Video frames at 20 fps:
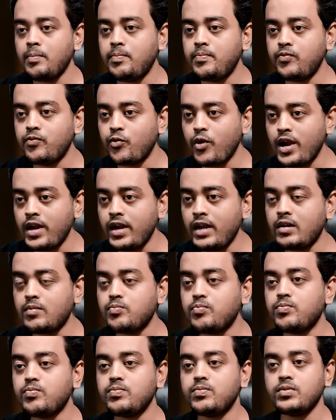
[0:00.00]
when
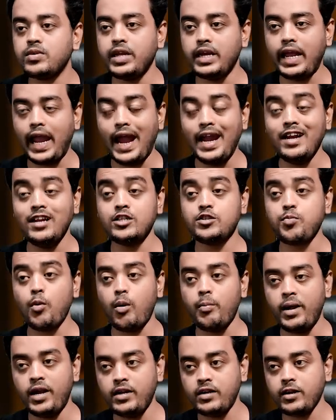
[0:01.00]
it regained its
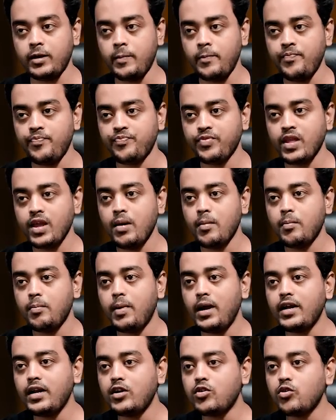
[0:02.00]
momentum,
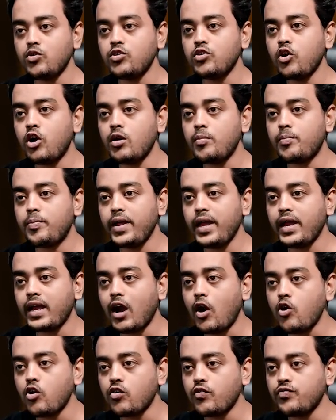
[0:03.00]
but it could not break
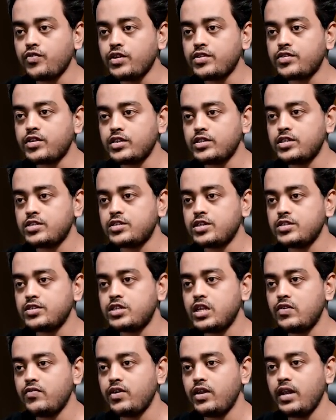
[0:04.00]
out of this resistance
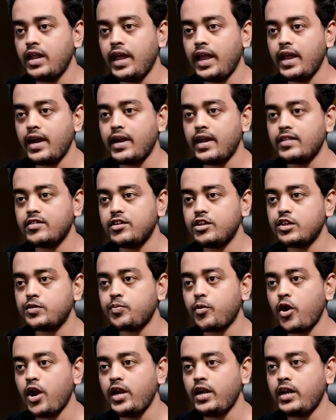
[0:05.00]
level here at this
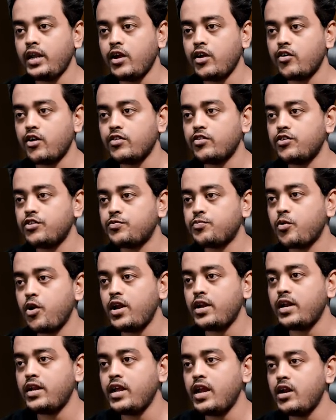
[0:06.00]
point, here at this
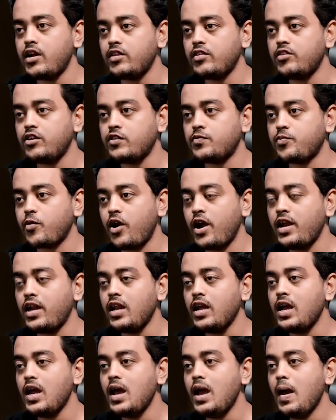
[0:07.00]
point, and here at this point,
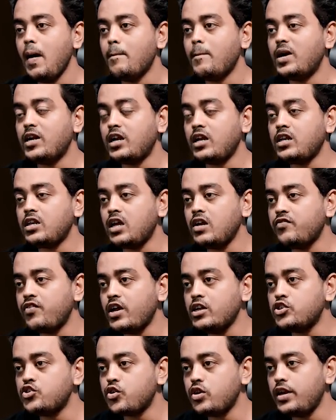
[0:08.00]
but it
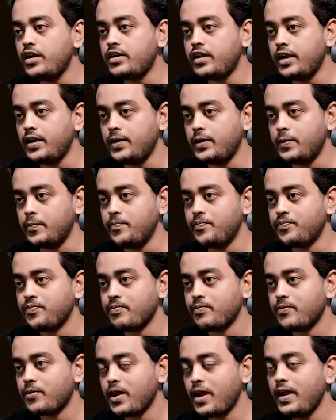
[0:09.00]
eventually did,
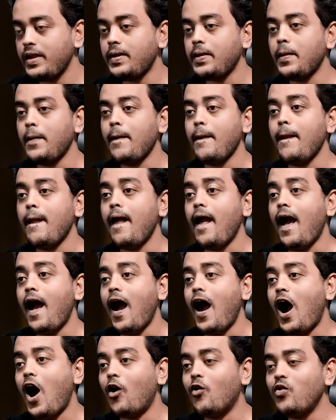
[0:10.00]
right?
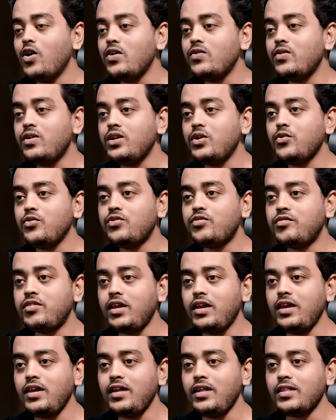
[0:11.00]
However, you
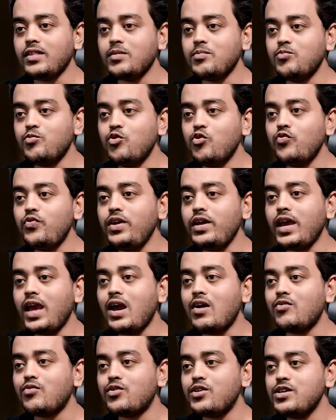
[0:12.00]
see the moving
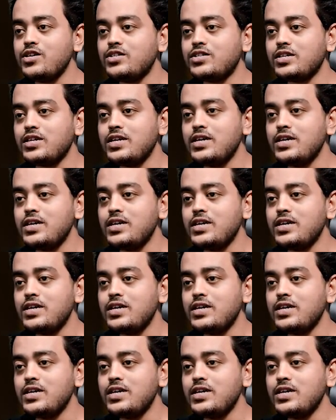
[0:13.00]
average